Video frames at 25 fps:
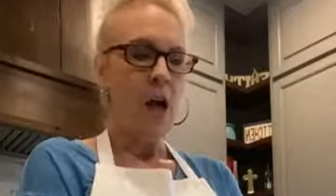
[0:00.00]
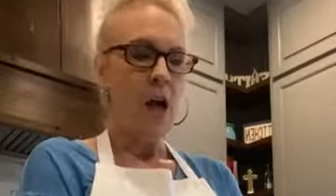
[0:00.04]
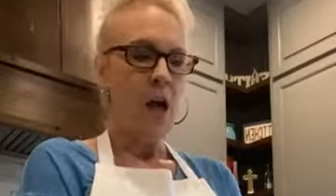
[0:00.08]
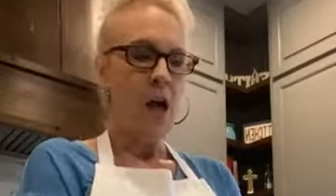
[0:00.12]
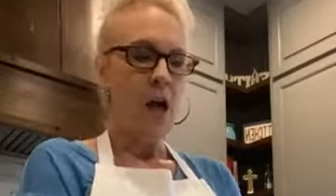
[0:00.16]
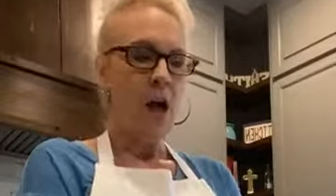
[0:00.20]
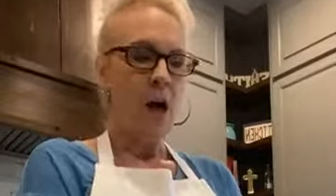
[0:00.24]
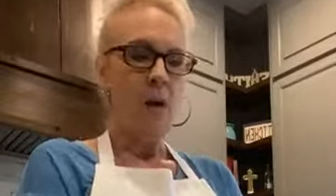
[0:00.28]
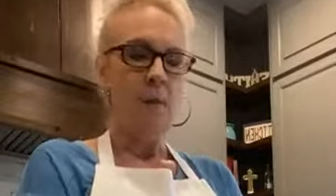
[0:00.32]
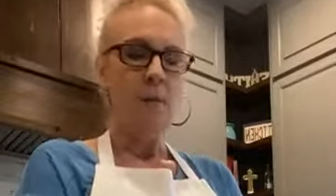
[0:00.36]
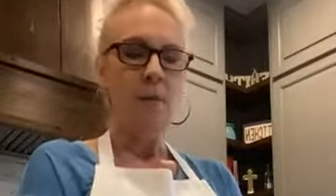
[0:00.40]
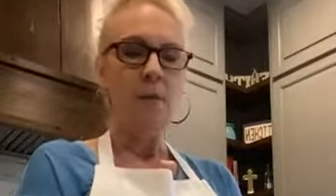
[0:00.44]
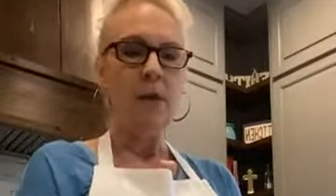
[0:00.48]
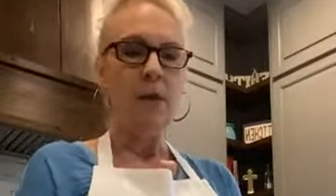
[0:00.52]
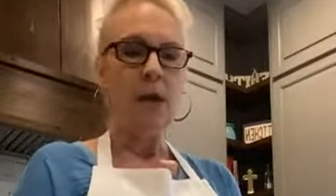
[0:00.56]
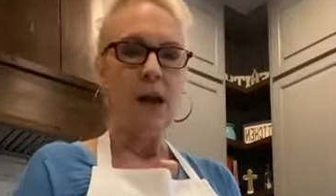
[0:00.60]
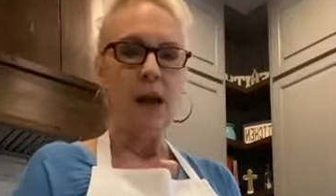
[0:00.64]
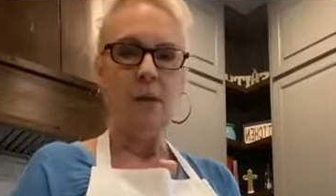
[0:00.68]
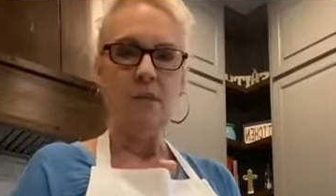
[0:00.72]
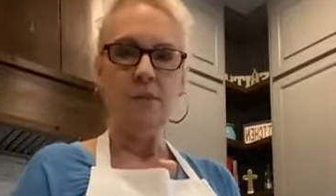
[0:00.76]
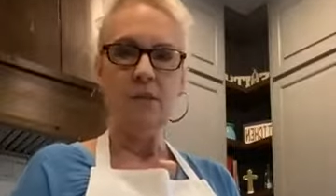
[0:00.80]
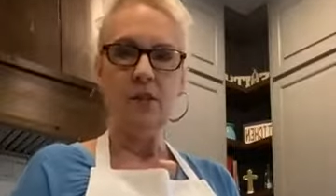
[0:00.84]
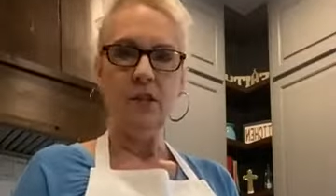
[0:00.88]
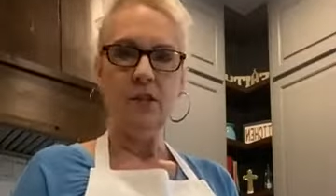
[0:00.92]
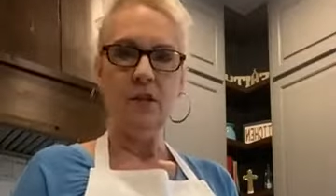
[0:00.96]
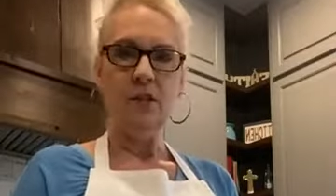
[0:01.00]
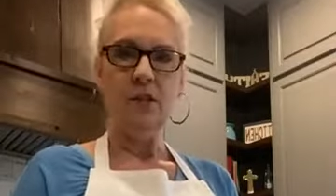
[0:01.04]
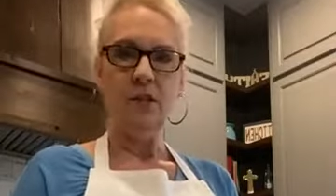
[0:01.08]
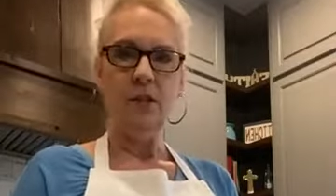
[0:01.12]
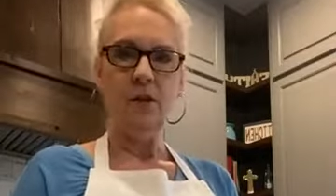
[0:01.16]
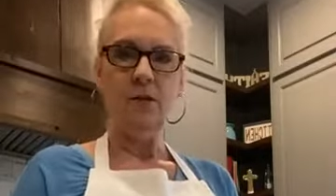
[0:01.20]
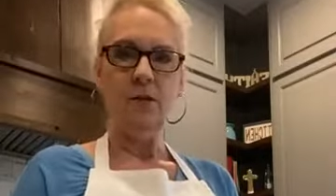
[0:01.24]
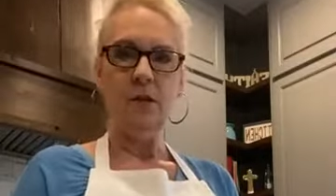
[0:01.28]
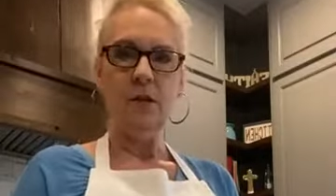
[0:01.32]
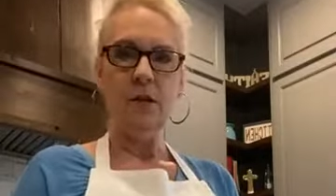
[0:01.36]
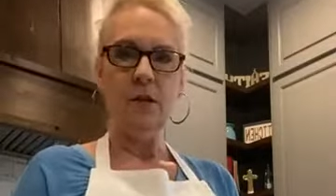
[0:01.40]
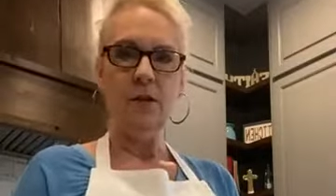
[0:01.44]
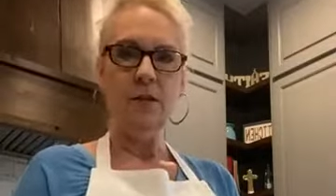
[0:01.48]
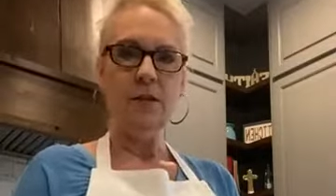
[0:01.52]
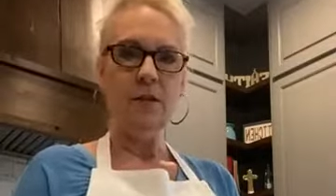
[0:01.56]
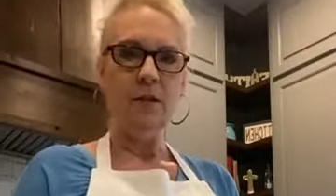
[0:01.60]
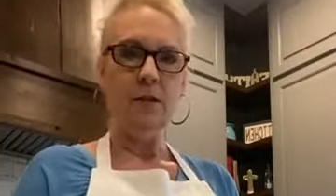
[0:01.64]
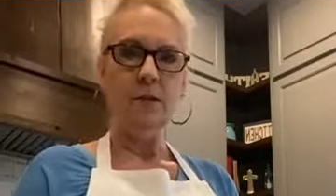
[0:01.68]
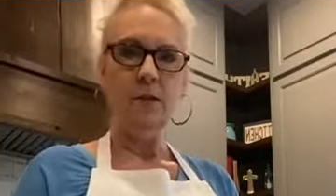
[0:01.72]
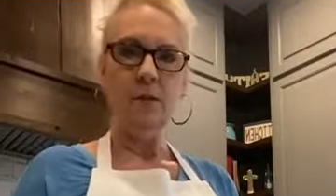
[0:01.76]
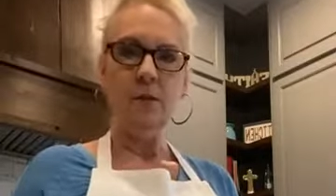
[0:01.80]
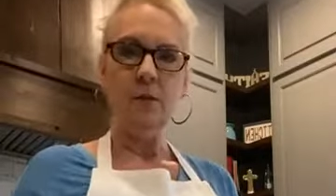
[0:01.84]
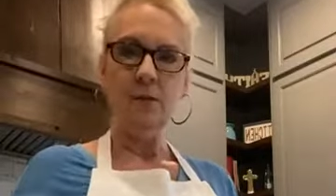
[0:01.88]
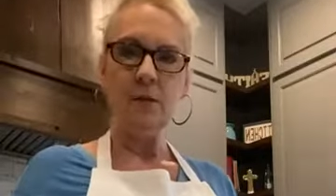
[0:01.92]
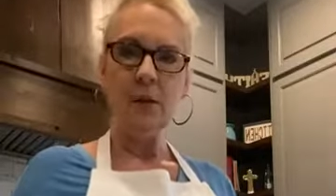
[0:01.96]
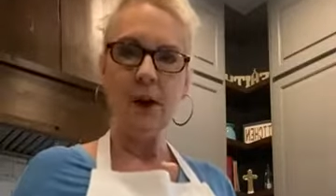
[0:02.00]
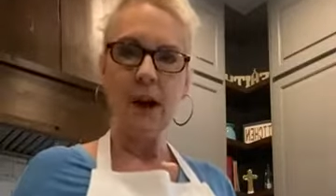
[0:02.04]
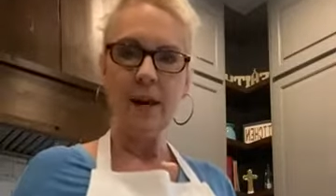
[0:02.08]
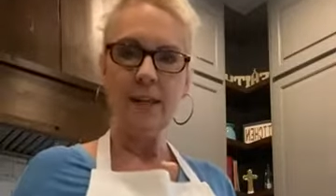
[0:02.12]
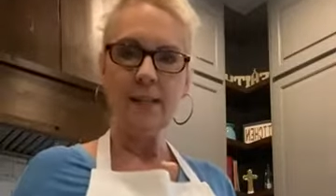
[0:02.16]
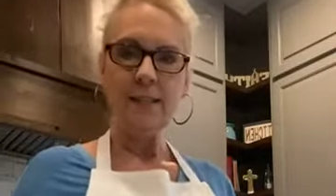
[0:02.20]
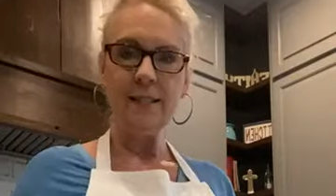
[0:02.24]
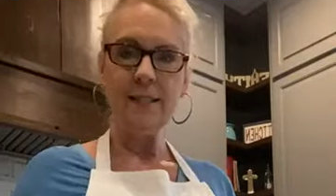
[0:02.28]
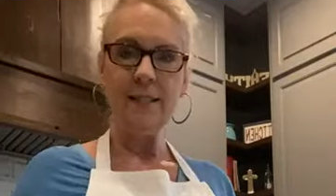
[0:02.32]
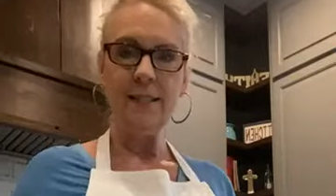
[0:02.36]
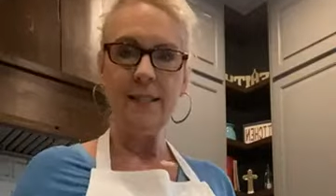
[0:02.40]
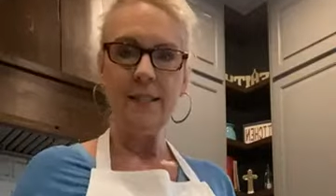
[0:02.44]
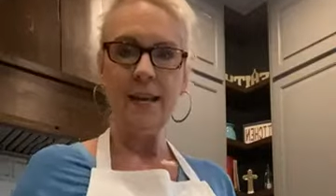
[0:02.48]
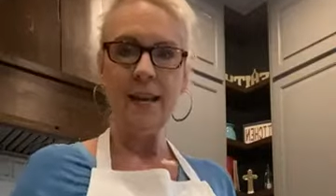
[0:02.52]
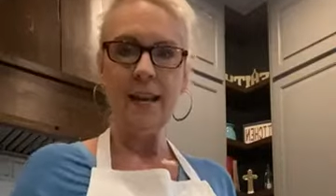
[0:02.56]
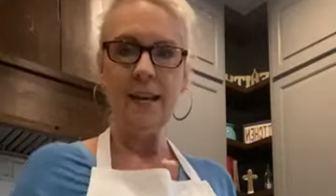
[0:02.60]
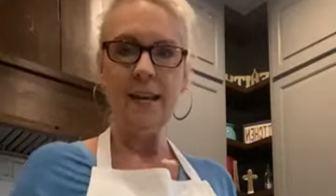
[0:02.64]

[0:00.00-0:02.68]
but I'm just doing some little practicing.